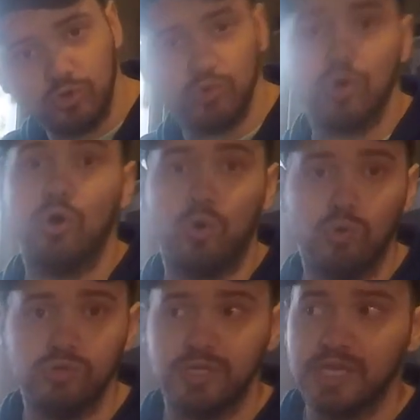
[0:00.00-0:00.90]
or
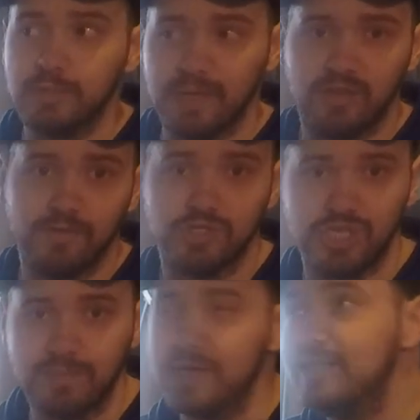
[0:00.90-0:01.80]
old, expensive or
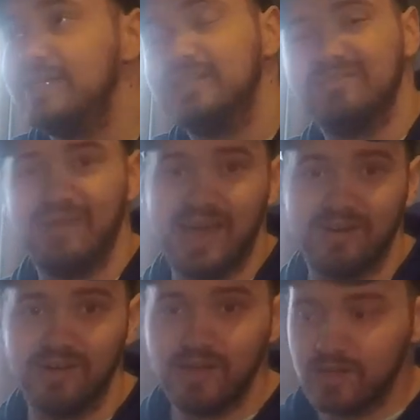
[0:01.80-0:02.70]
cheap, it doesn't matter.
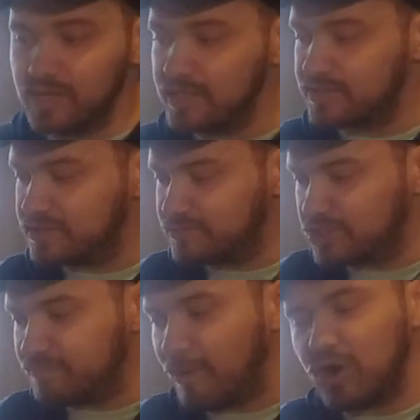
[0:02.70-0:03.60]
It's
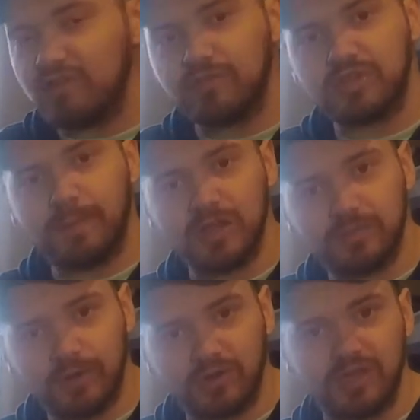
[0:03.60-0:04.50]
just part of the
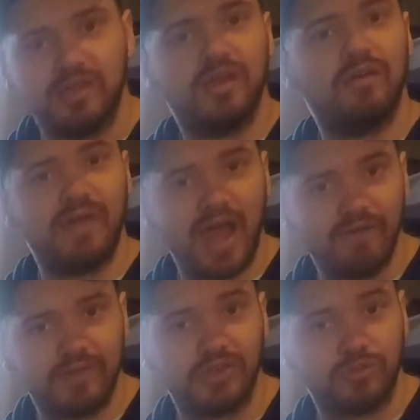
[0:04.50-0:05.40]
responsibility of
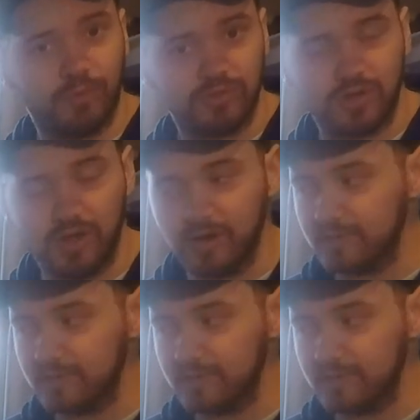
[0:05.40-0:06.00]
having a sports car.